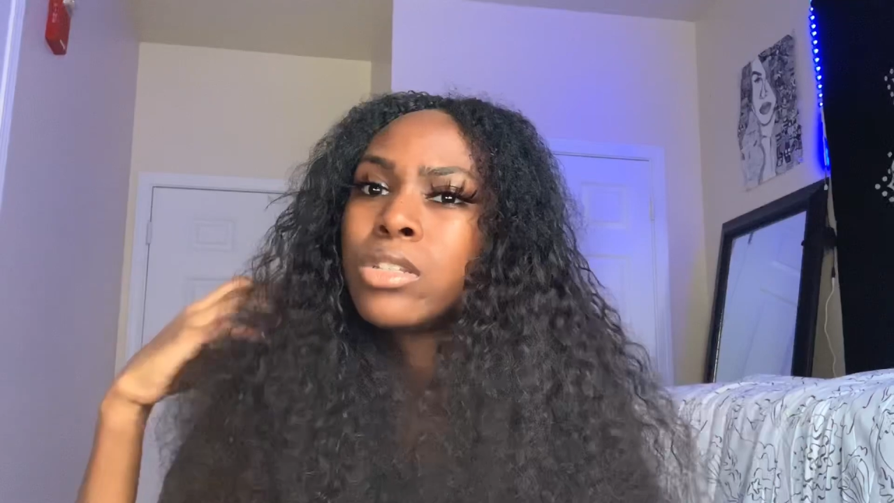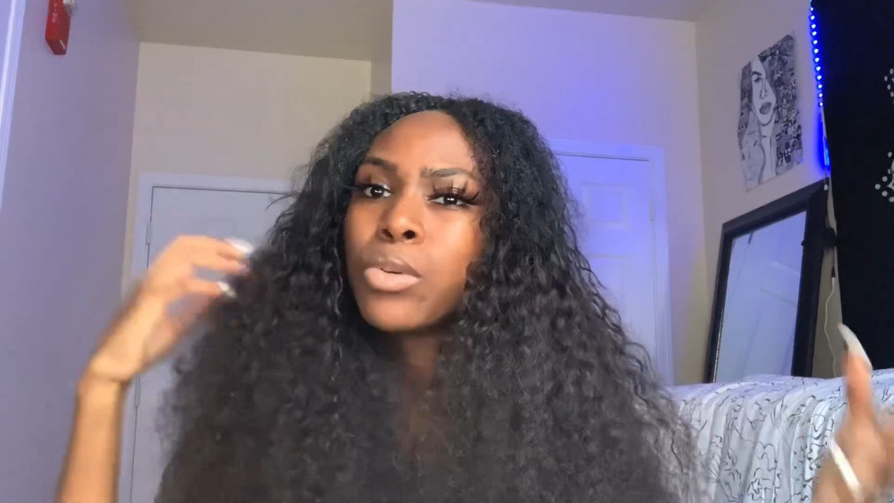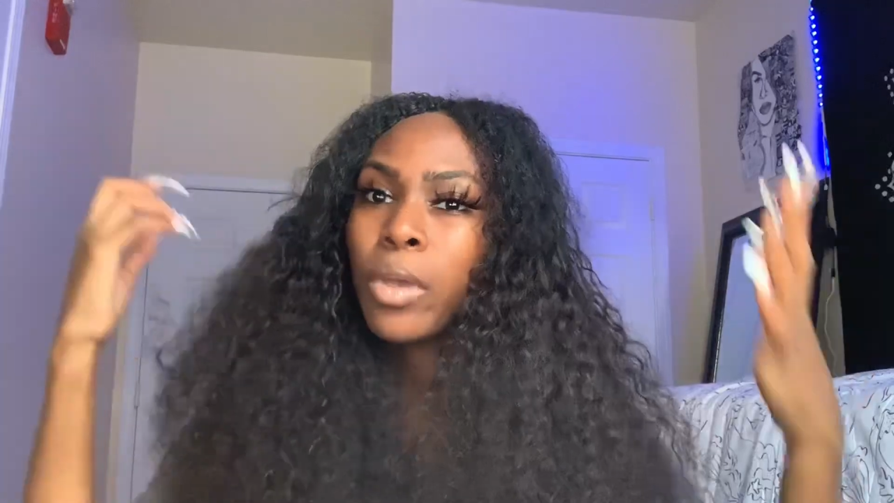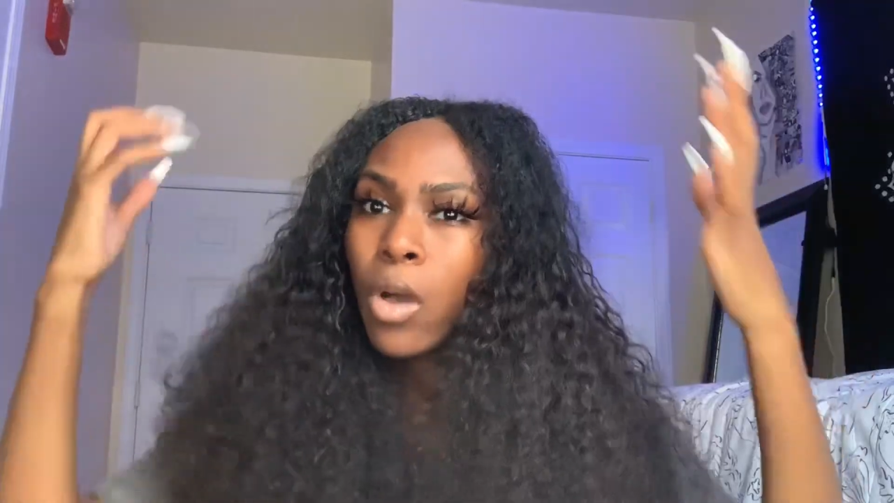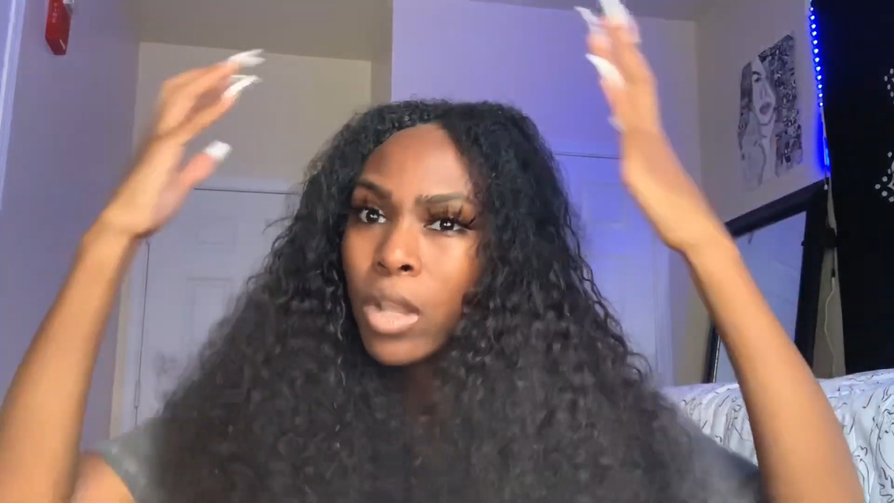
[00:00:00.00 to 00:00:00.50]

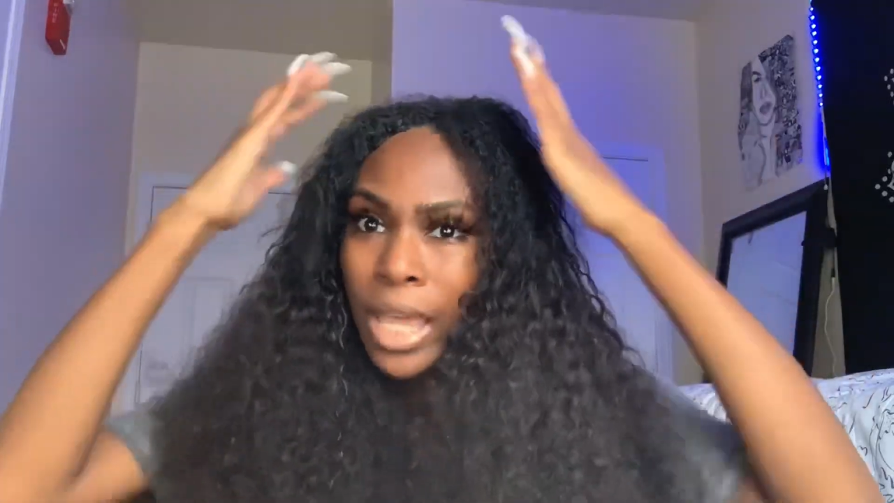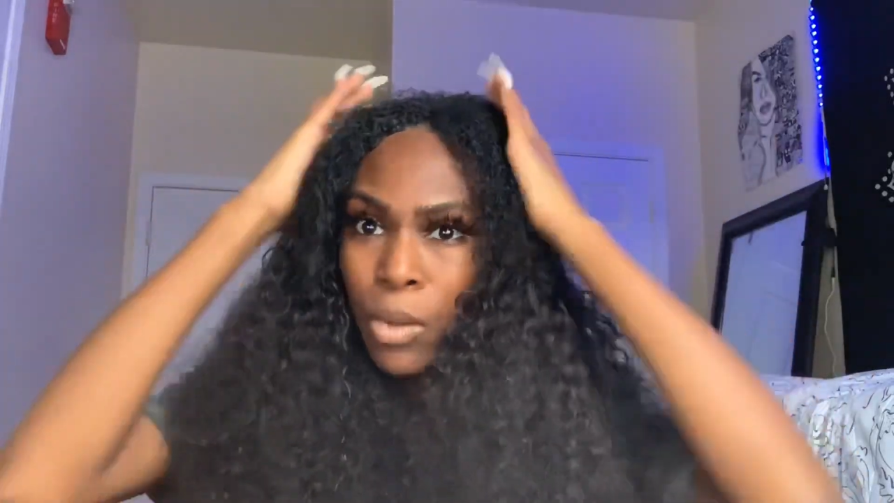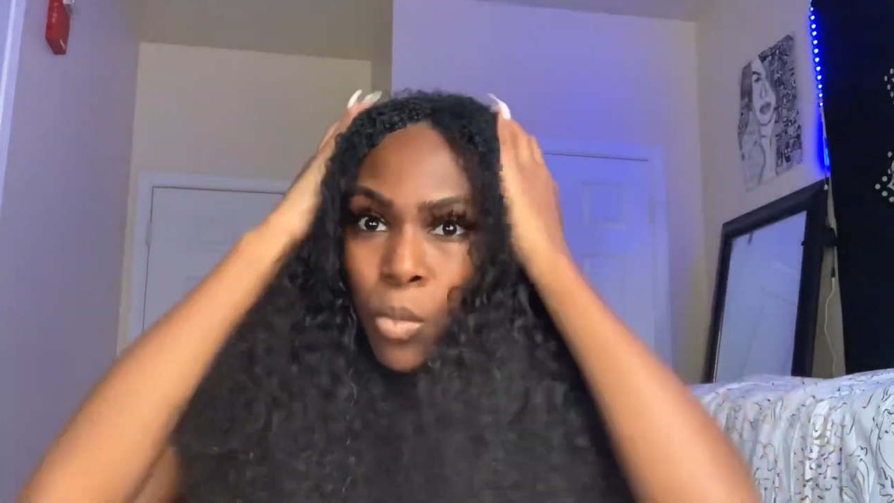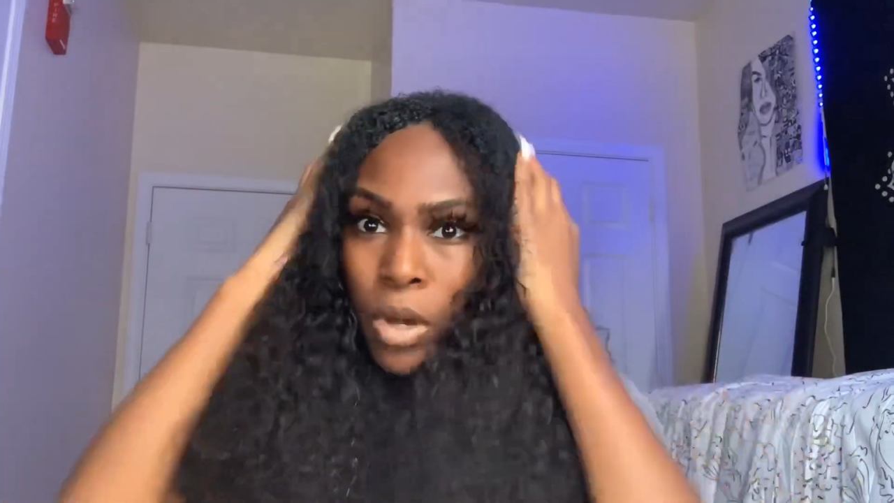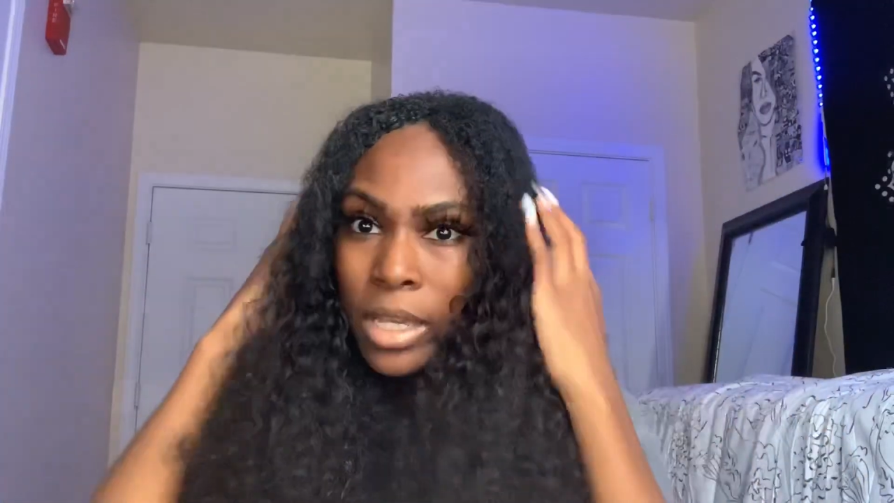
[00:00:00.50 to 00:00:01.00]
do it all
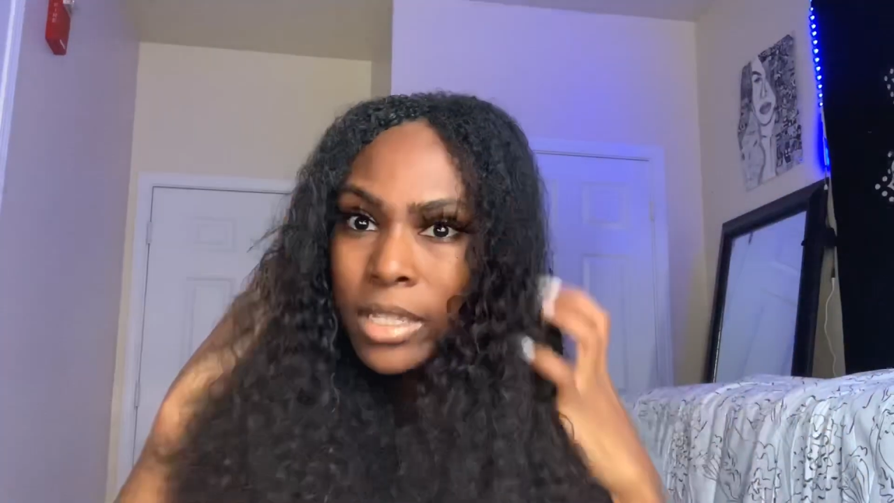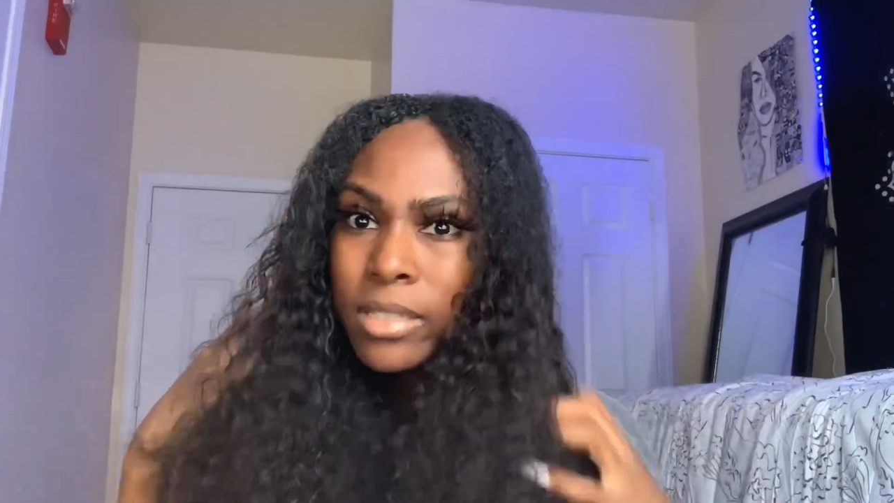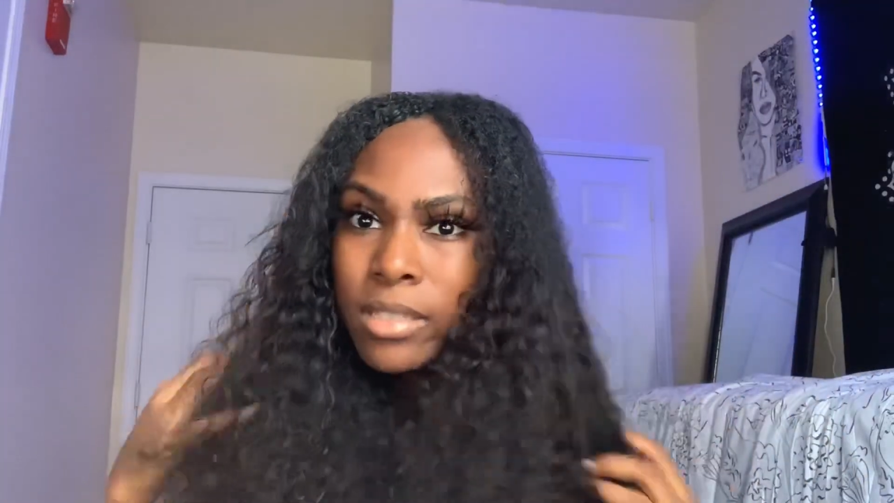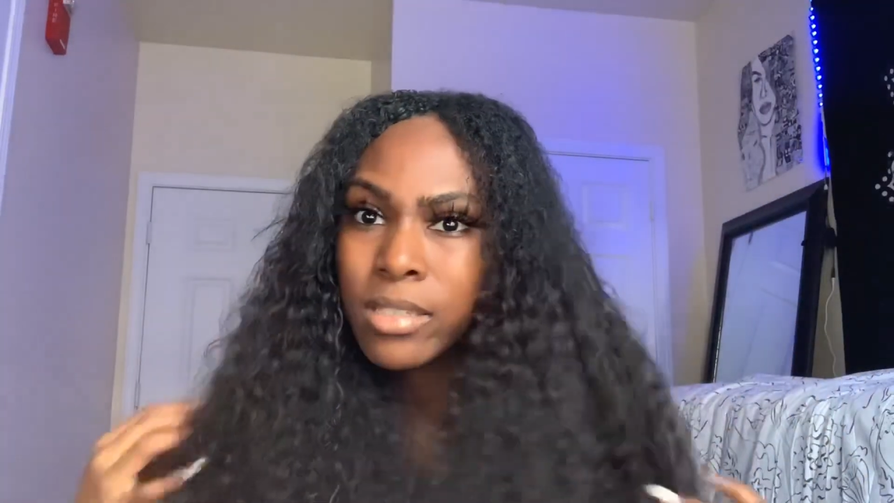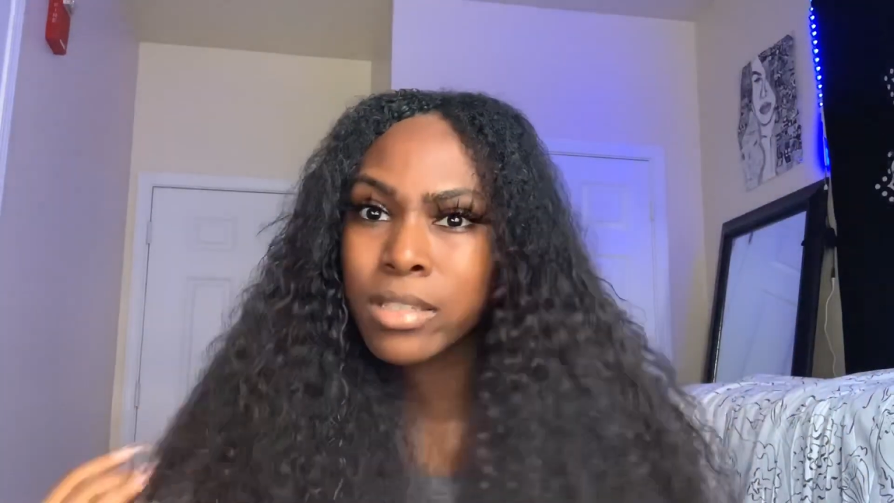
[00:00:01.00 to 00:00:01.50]
at
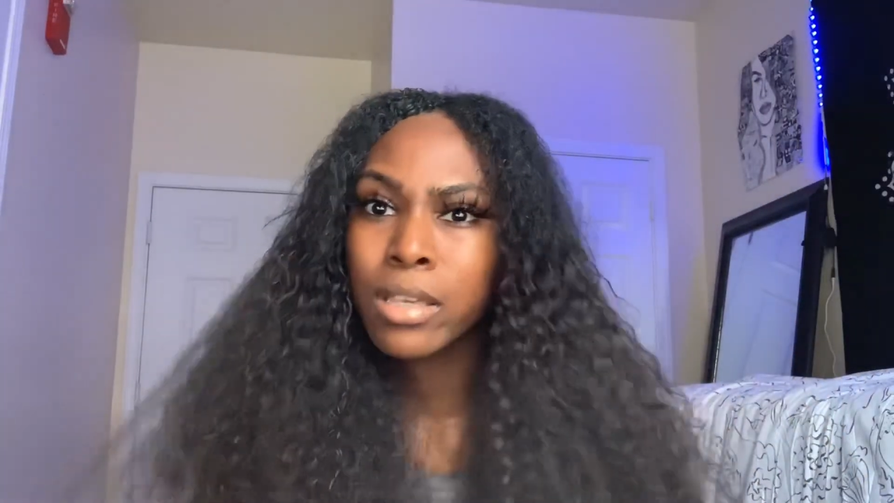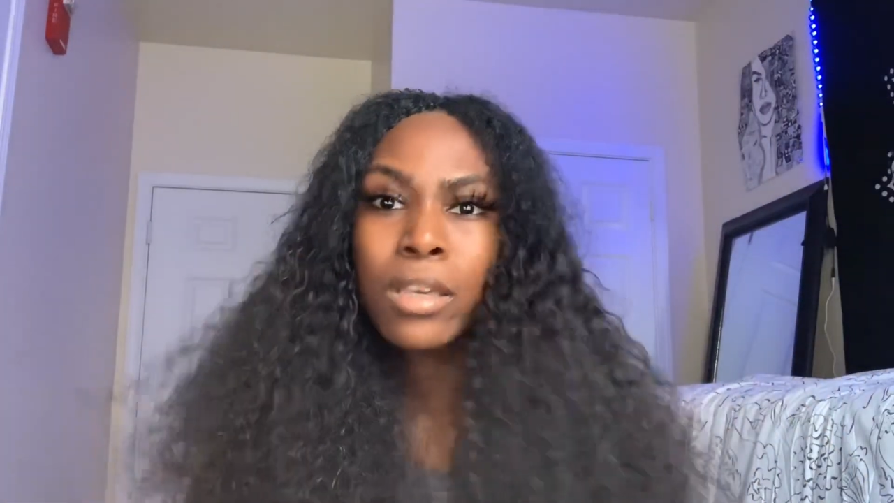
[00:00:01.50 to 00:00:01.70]
once